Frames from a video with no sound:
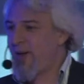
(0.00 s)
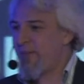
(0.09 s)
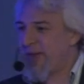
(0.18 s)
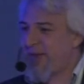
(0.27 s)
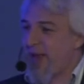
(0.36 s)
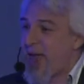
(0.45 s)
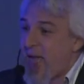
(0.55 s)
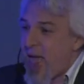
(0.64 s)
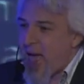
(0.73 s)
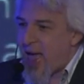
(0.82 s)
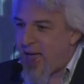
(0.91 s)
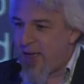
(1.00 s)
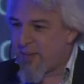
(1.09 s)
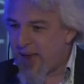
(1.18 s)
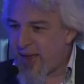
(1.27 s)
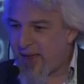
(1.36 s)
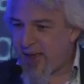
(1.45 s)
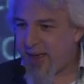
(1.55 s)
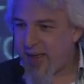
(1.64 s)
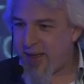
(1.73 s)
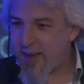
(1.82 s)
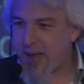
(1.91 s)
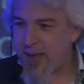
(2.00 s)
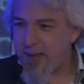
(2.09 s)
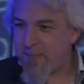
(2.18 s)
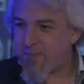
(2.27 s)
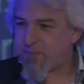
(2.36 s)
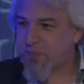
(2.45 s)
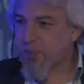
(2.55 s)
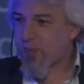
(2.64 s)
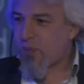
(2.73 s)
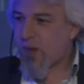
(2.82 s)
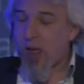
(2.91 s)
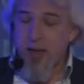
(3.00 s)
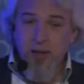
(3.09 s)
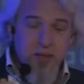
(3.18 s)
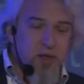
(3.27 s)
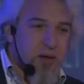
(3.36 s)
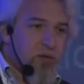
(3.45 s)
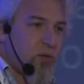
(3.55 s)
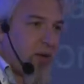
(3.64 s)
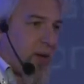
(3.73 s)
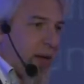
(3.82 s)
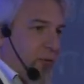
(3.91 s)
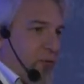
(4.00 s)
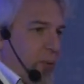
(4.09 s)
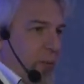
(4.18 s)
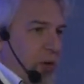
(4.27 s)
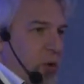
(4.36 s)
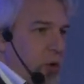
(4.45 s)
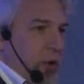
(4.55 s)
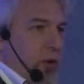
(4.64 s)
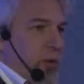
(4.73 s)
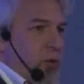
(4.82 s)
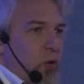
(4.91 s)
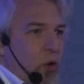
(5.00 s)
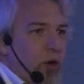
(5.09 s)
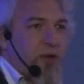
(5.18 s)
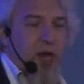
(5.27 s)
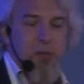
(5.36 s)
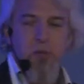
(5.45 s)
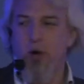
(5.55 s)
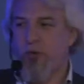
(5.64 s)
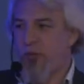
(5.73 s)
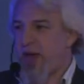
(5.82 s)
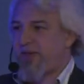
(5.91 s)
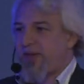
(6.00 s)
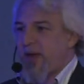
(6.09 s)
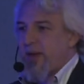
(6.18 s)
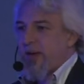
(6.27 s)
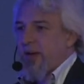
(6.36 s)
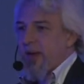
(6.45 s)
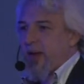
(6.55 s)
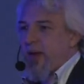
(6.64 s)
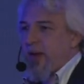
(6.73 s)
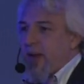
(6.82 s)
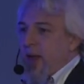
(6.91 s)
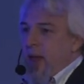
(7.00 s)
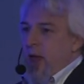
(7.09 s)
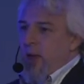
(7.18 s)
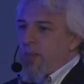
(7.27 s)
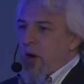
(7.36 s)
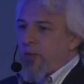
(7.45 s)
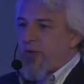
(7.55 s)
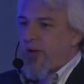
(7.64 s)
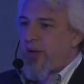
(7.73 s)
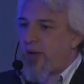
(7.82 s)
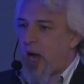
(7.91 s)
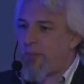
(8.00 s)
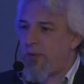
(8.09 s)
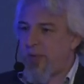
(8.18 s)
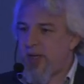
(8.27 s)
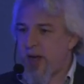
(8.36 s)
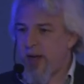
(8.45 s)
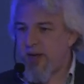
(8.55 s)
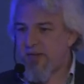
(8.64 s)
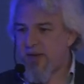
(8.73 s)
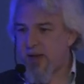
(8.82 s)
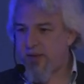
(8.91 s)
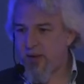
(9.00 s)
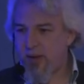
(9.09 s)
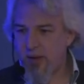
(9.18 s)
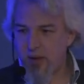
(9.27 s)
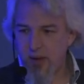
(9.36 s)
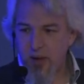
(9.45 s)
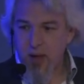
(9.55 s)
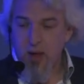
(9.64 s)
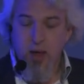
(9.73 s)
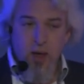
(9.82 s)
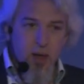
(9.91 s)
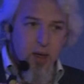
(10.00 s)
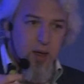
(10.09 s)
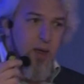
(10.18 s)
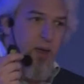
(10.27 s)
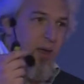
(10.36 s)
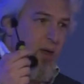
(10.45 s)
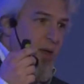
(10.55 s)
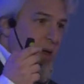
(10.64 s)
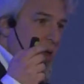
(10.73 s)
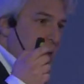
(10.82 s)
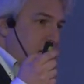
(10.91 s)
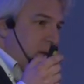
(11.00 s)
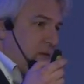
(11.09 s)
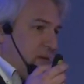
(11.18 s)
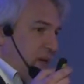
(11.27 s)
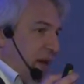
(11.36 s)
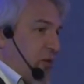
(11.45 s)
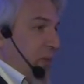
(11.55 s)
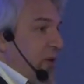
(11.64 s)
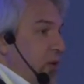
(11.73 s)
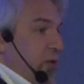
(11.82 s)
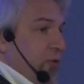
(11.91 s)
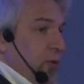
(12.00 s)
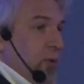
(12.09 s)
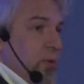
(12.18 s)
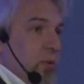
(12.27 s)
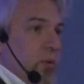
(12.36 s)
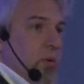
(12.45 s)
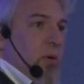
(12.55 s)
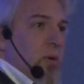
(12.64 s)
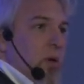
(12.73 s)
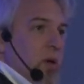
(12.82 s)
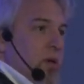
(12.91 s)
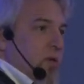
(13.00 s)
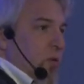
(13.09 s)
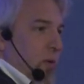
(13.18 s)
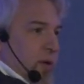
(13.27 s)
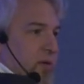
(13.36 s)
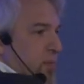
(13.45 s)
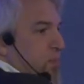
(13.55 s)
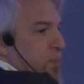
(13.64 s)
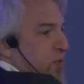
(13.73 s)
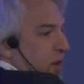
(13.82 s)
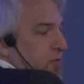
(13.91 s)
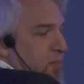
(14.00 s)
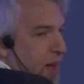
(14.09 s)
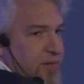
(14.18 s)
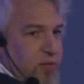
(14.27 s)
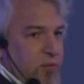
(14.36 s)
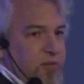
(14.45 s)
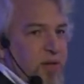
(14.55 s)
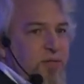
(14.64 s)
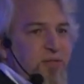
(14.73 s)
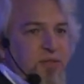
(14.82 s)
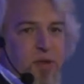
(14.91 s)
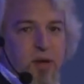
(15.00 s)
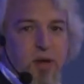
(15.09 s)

But, um, uh, uh, um, and, and, the reason kind of we're talking to you all the time about REST and uh, about uh, hypermedia is that uh, uh, it's extremely useful. So it's just back to Steve's